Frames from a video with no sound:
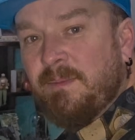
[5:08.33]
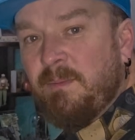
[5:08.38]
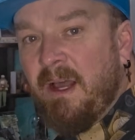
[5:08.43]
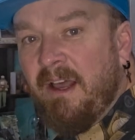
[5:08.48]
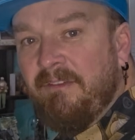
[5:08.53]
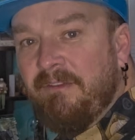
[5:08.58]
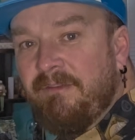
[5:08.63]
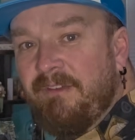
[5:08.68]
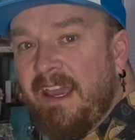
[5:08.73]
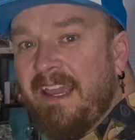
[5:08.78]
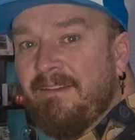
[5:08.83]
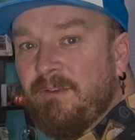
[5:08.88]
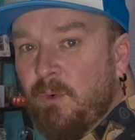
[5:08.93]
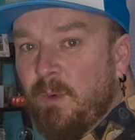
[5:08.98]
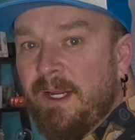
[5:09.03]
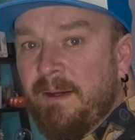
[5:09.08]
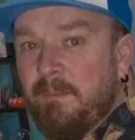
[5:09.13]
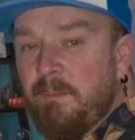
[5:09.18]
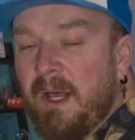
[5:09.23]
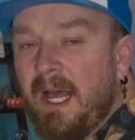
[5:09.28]
my
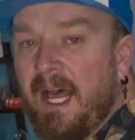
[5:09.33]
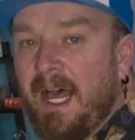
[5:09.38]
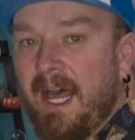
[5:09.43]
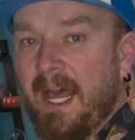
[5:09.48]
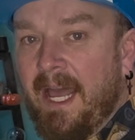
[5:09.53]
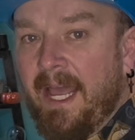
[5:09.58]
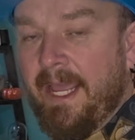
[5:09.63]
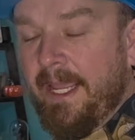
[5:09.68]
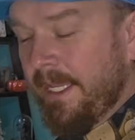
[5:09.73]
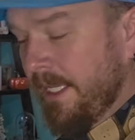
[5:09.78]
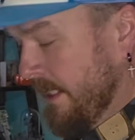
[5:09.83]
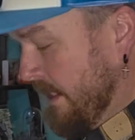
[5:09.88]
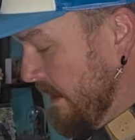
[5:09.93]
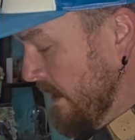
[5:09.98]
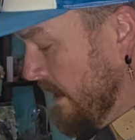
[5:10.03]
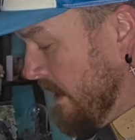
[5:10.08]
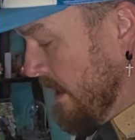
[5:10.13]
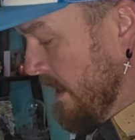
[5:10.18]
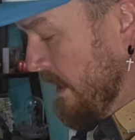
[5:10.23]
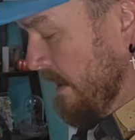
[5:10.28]
favorite pie.
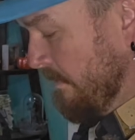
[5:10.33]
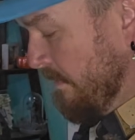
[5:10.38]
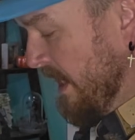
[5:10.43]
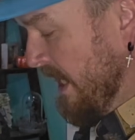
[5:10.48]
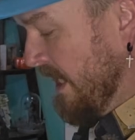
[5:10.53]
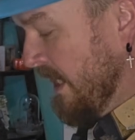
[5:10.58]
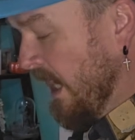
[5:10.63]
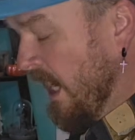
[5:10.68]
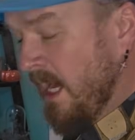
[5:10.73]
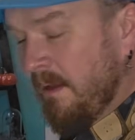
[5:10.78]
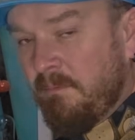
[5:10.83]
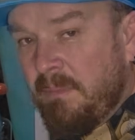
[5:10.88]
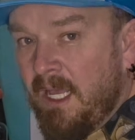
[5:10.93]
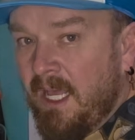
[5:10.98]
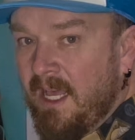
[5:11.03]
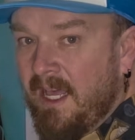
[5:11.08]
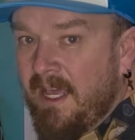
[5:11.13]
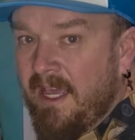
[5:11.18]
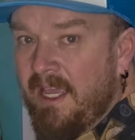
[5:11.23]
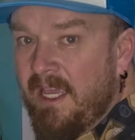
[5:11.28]
Pecan
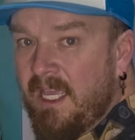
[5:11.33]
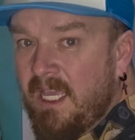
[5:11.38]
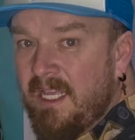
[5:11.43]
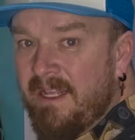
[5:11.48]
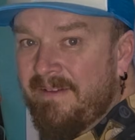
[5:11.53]
pie.